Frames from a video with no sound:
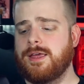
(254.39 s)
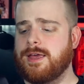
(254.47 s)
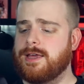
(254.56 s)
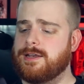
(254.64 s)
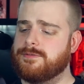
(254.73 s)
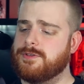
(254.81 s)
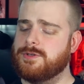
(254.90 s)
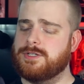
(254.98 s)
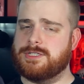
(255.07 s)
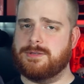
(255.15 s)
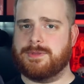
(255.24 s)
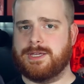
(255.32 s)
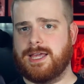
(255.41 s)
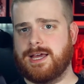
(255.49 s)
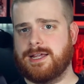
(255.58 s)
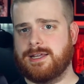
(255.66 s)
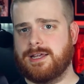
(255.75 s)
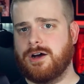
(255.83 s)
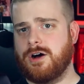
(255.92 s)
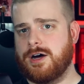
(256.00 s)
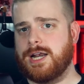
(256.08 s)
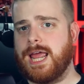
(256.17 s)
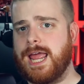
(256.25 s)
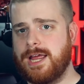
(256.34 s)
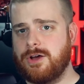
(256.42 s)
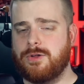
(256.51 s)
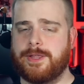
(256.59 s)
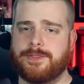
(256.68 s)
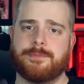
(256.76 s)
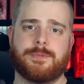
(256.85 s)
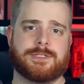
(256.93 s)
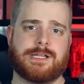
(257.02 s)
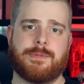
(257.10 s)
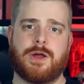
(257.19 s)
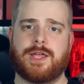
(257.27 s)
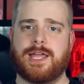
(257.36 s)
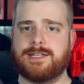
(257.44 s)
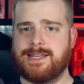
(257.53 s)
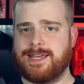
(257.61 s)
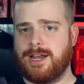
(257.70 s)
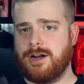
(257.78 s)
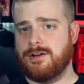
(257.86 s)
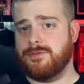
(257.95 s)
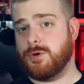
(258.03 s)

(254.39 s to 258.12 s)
and if you need something at an odd angle that the multi-mount can't take care of,